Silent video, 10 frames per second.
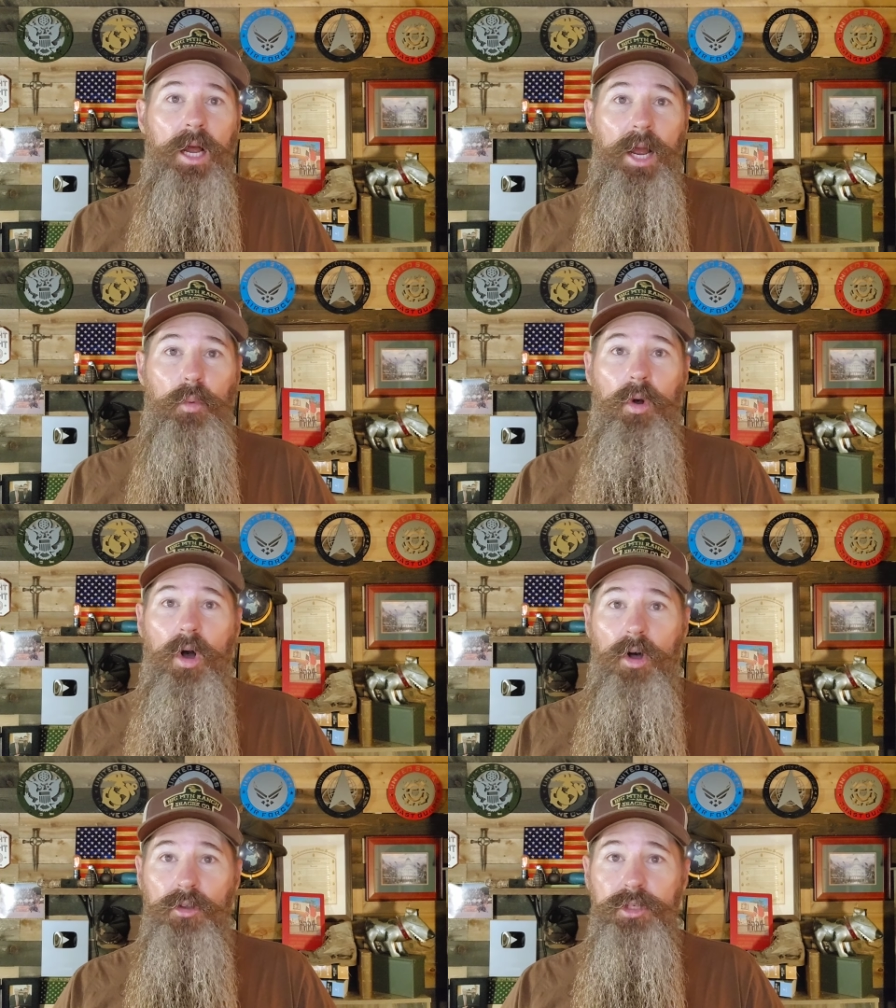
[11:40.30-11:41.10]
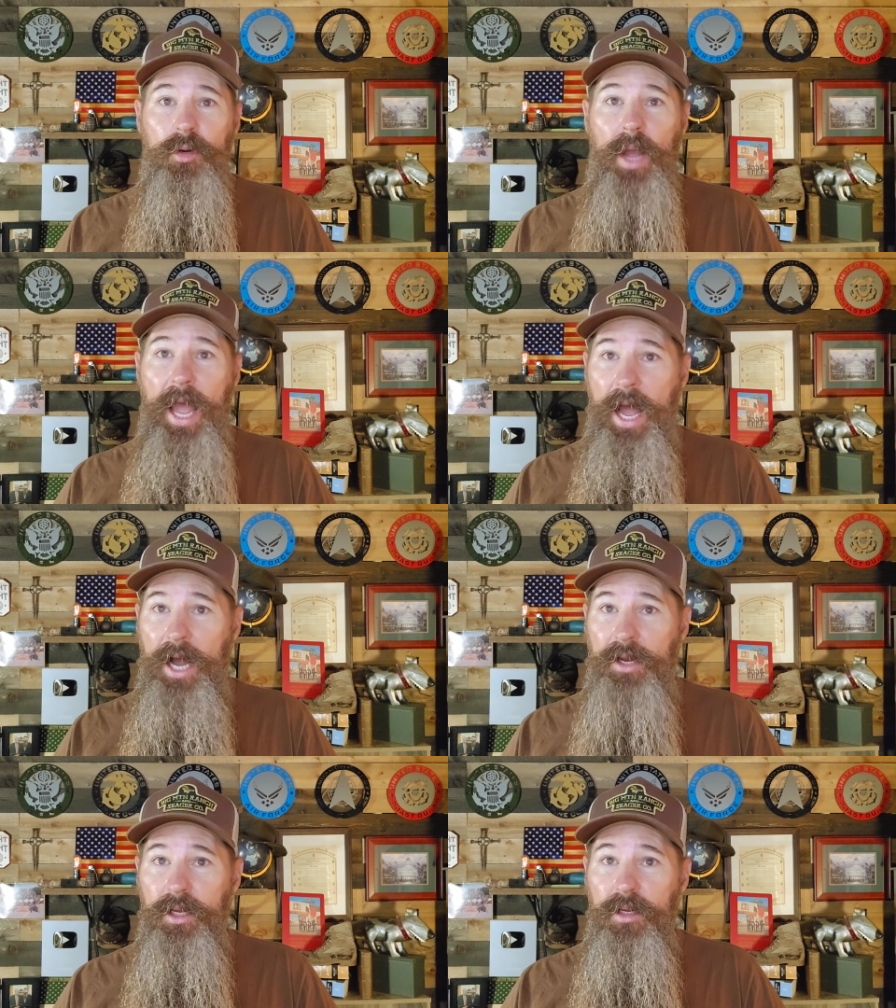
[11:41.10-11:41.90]
I will also
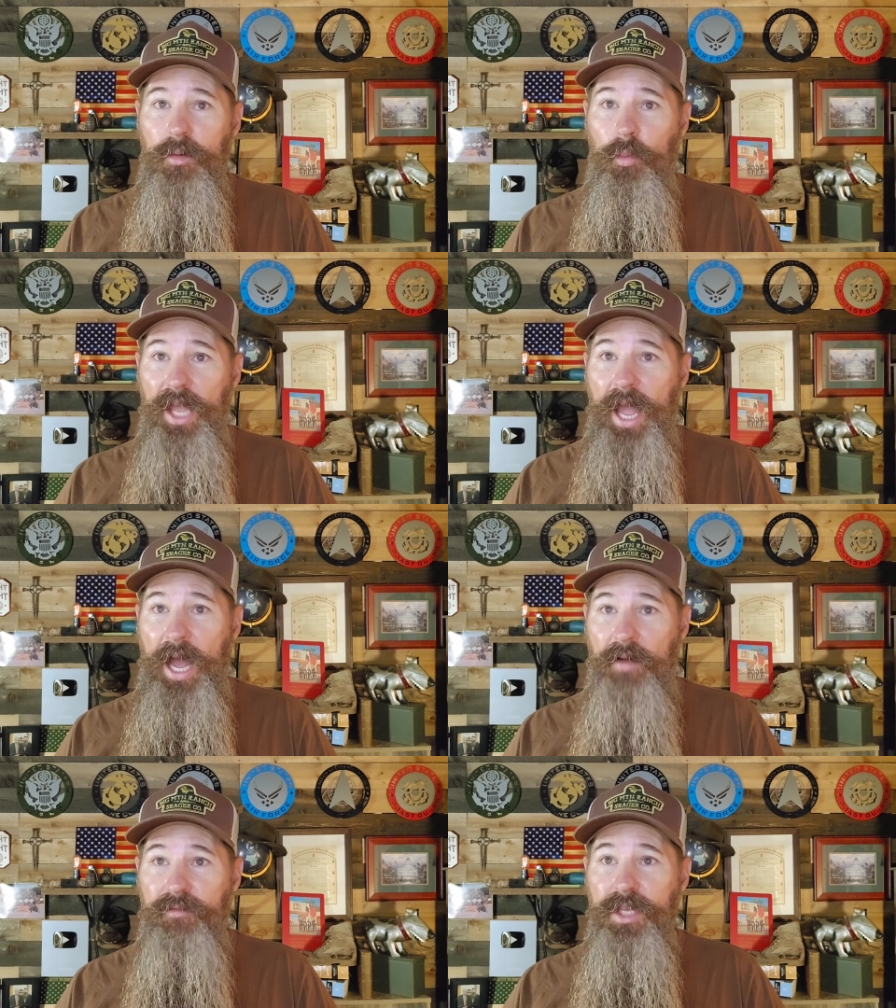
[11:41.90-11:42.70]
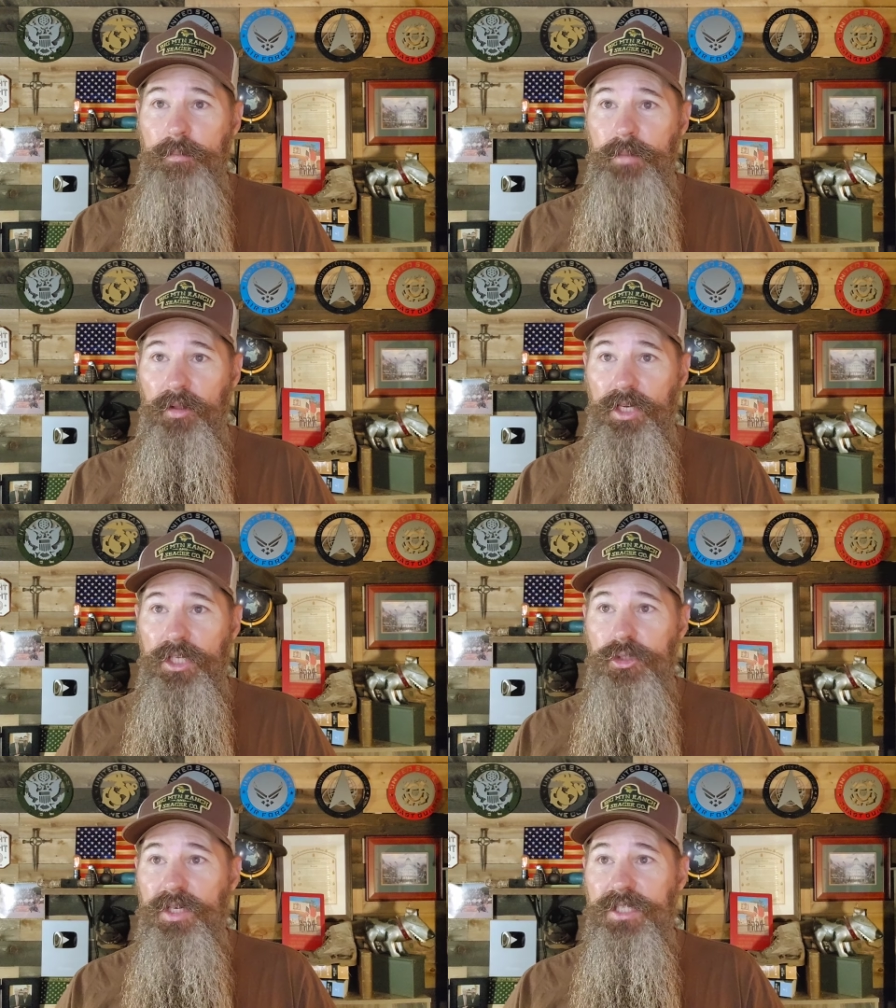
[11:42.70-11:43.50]
add we have the ability
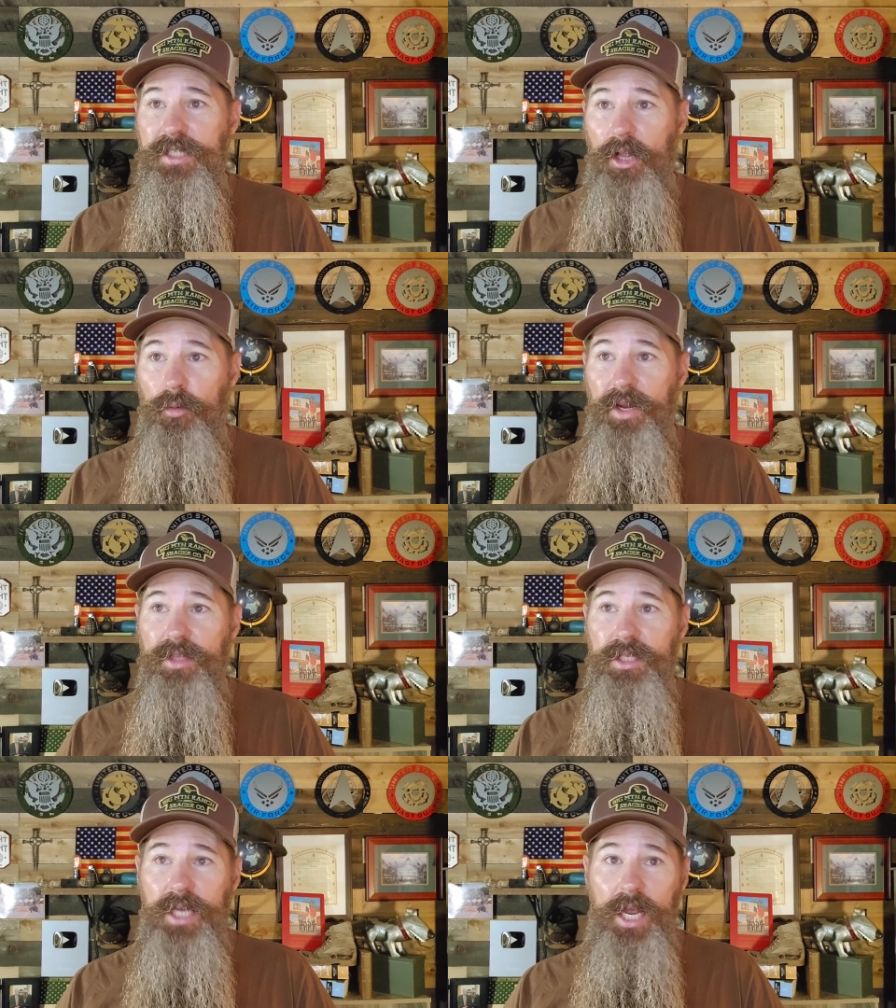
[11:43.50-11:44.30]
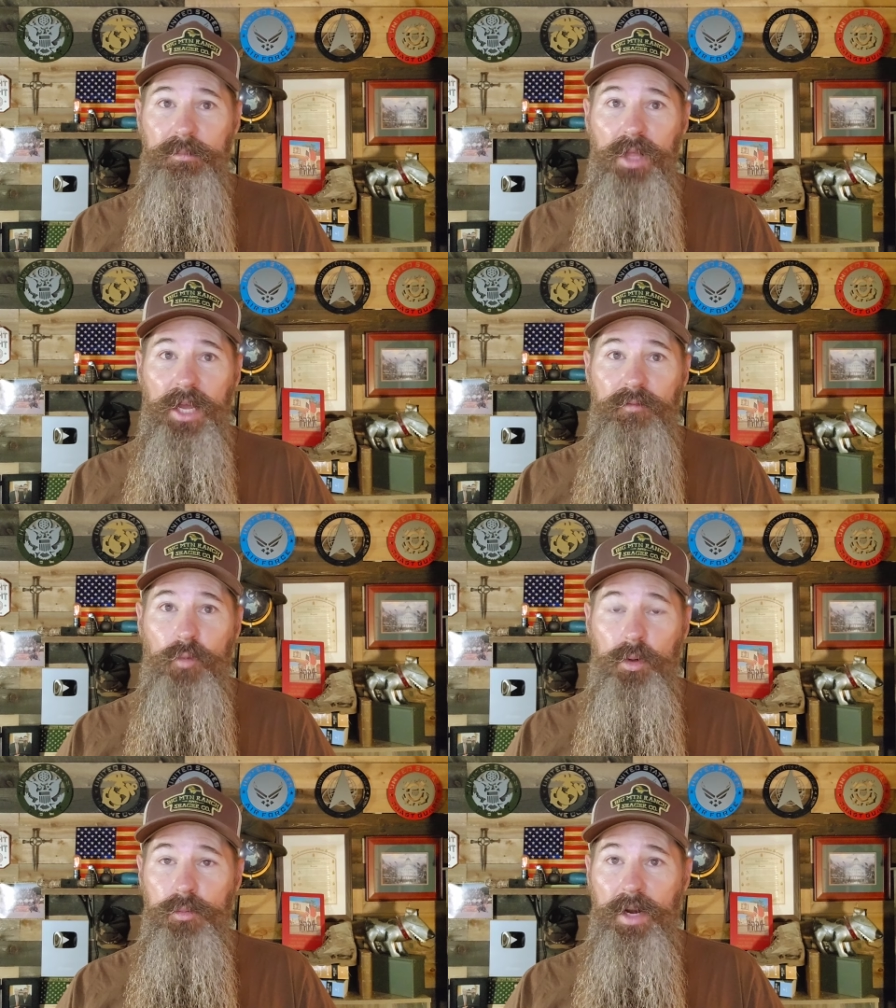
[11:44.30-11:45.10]
to accelerate the timeline
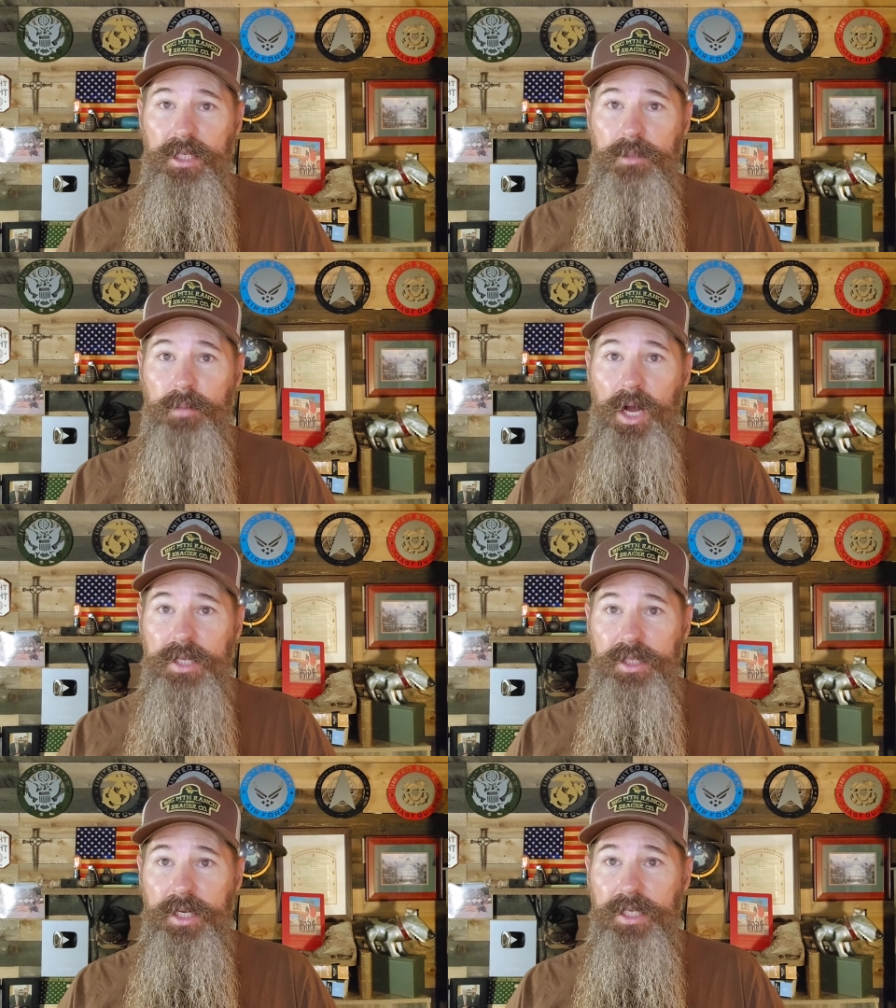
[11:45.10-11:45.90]
for direct deposit.